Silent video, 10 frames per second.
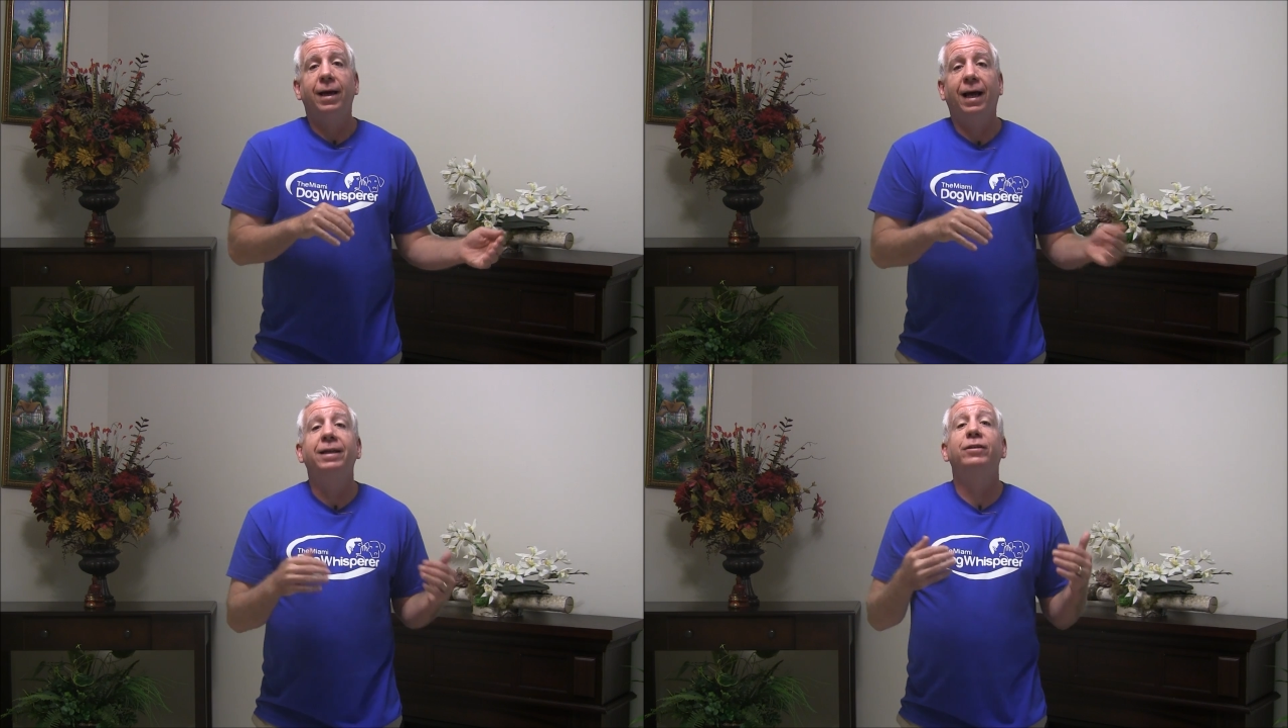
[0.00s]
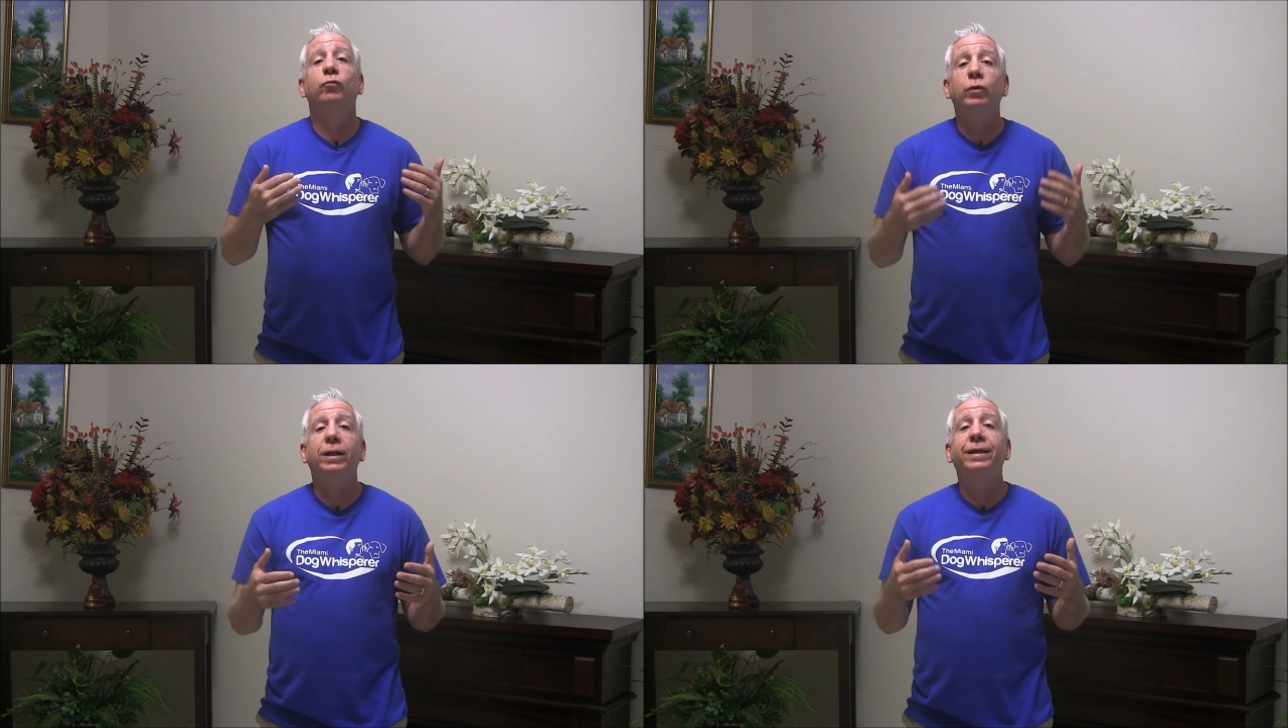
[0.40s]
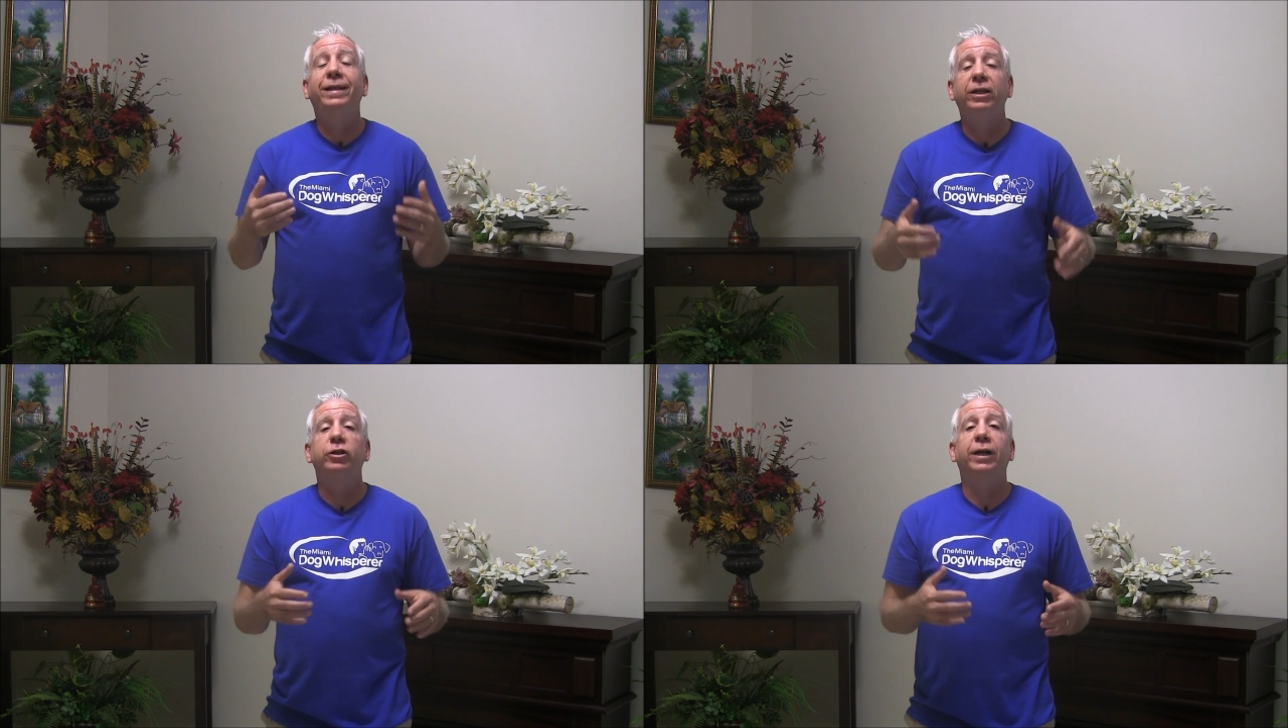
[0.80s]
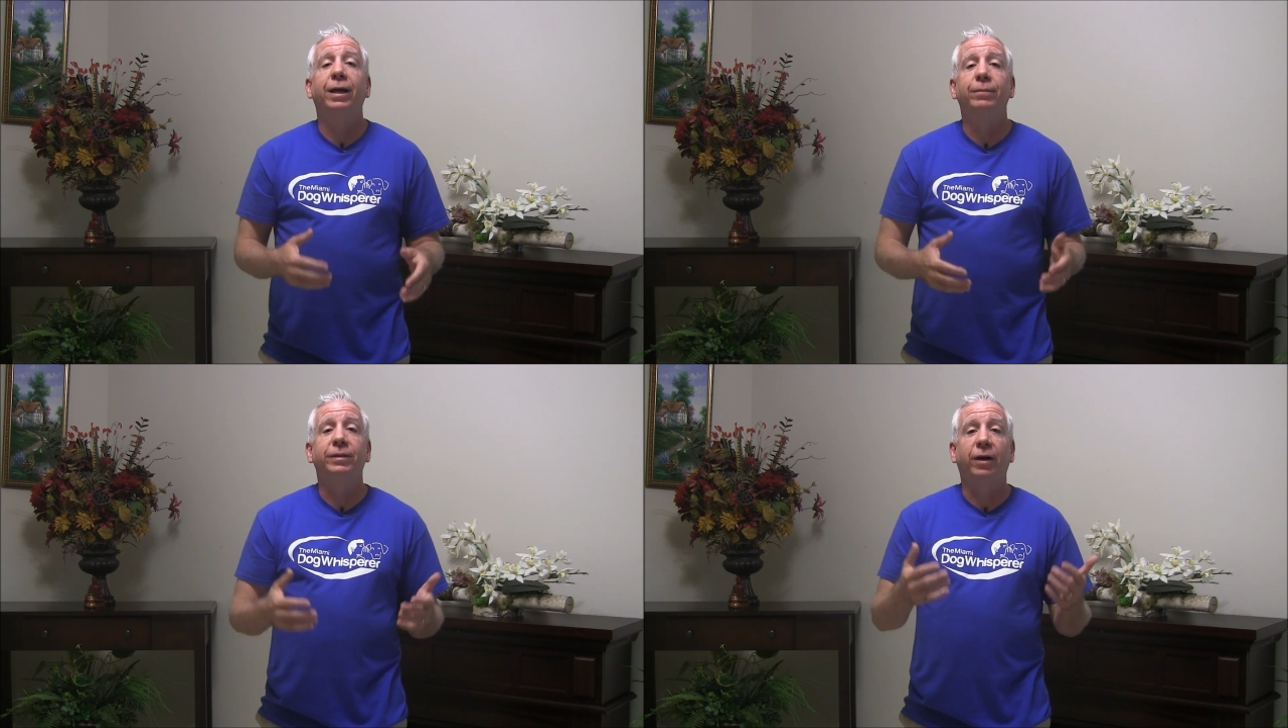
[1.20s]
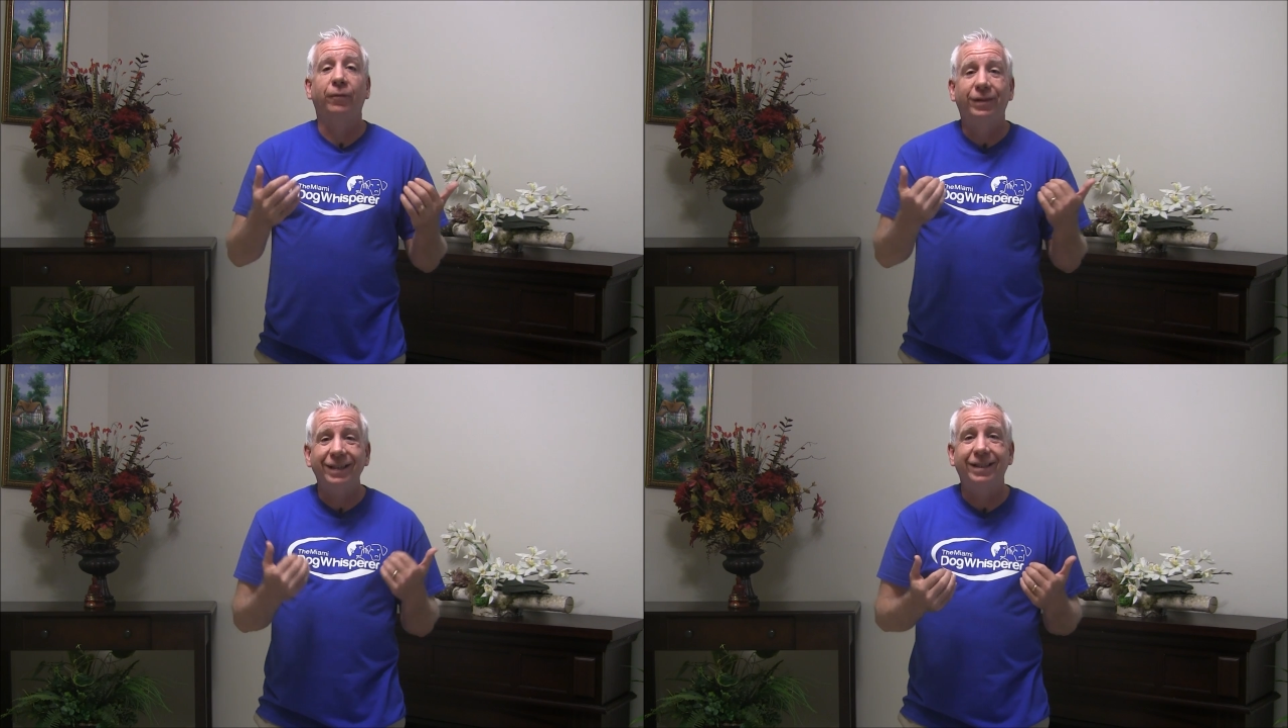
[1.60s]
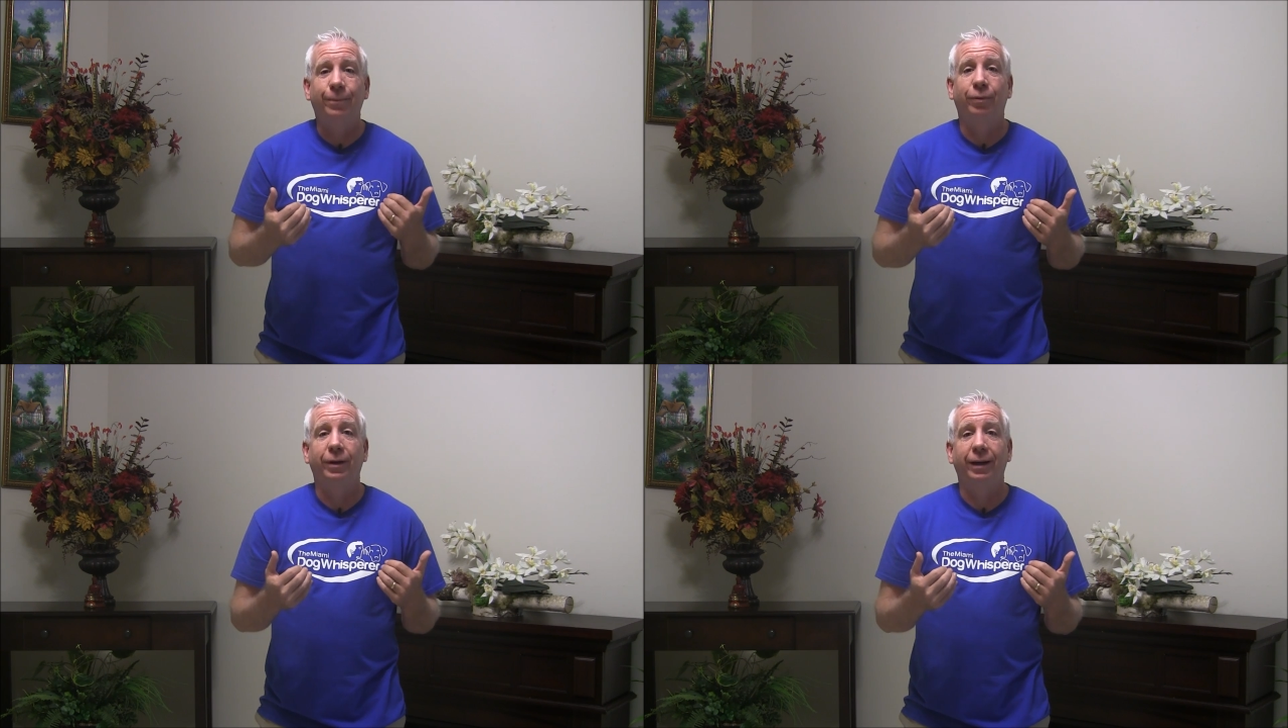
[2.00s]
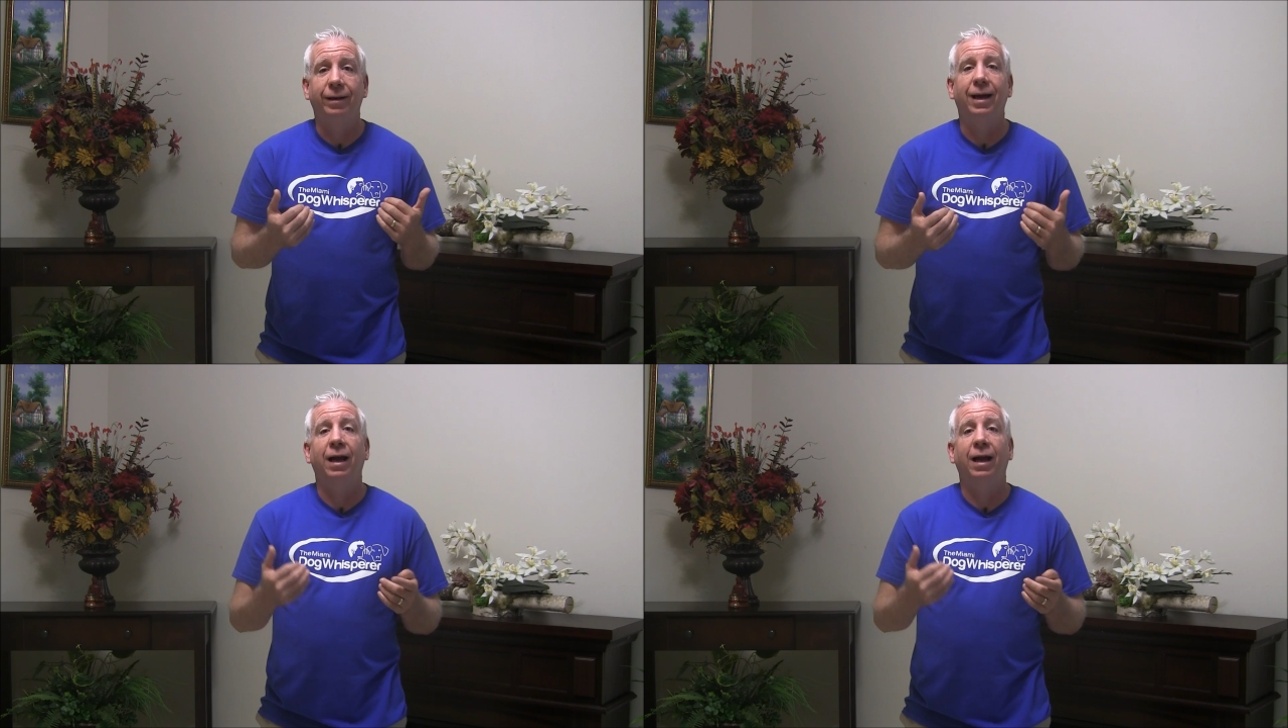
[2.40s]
And it's really teaching him self-discipline